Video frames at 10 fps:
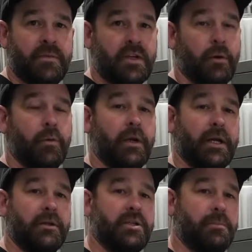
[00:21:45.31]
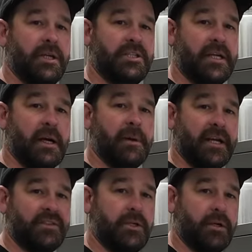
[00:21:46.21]
So we wanted to pitch our
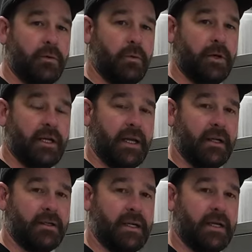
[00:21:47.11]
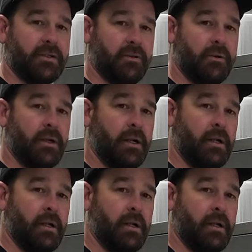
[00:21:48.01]
bacteria, we wanted to get it down to